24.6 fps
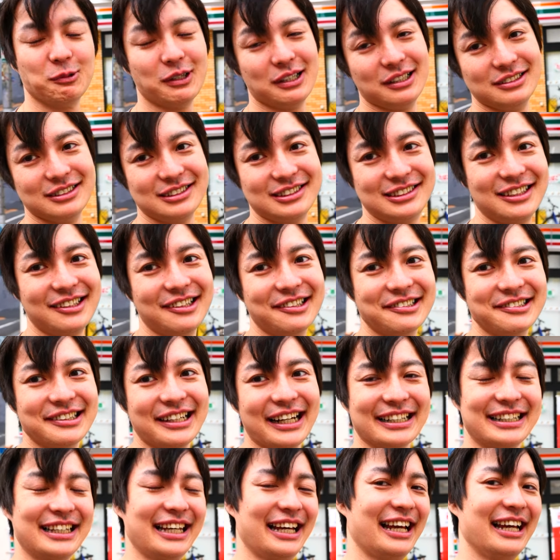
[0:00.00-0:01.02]
Well, so
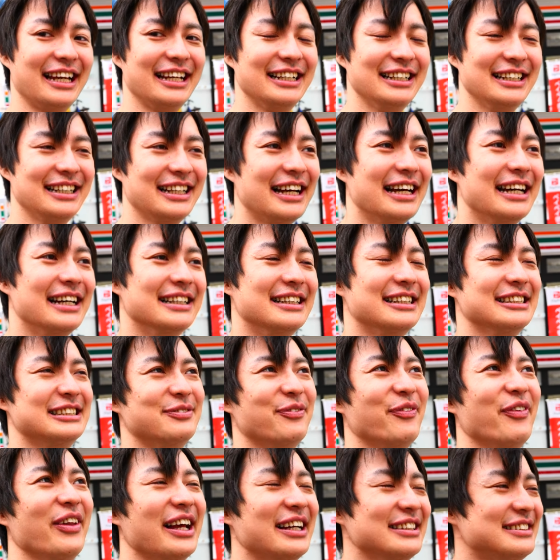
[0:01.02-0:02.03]
again,
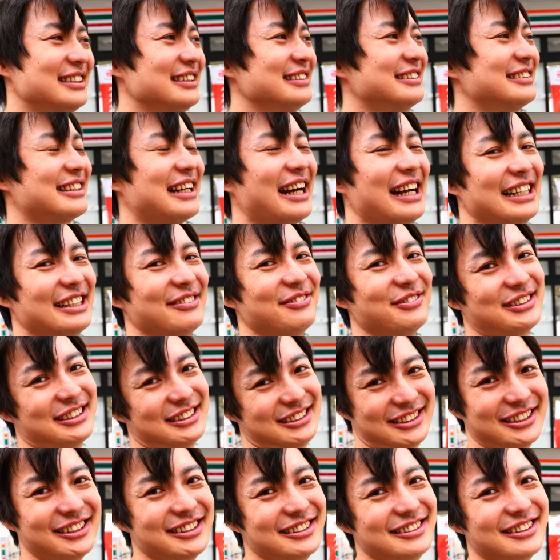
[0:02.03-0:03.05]
this place is kind of
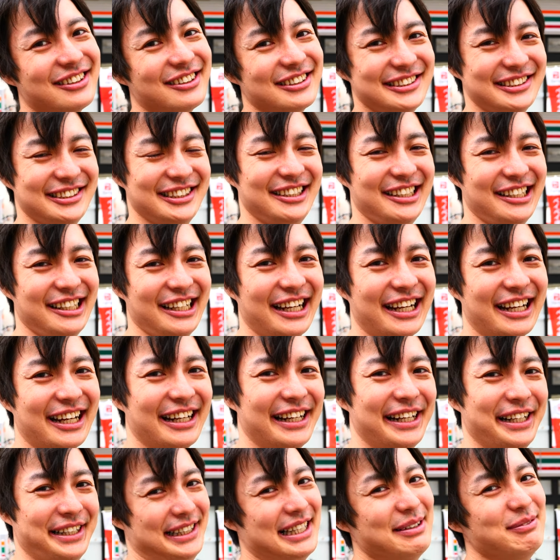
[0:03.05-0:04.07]
too noisy.
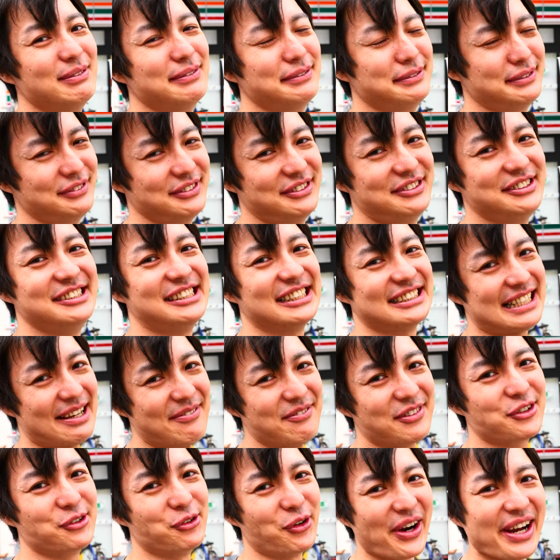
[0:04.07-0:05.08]
Let me move to
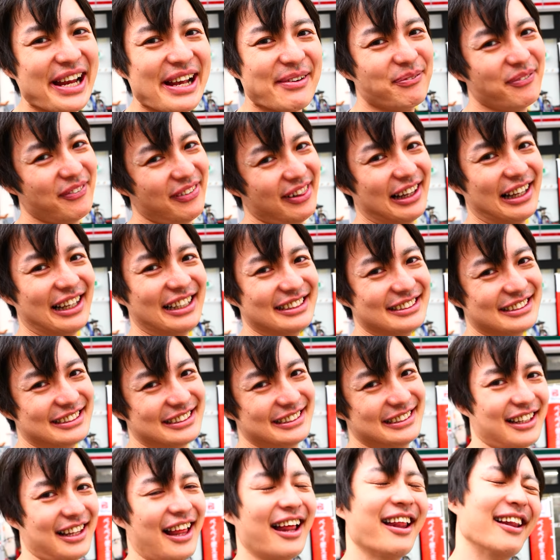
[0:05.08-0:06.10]
some quiet place.
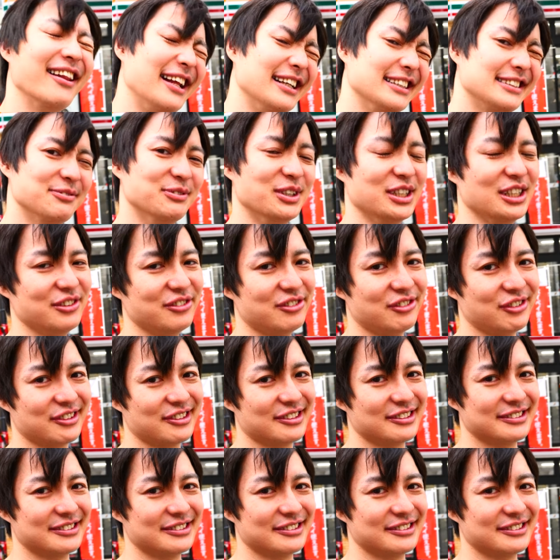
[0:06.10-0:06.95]
Let's move.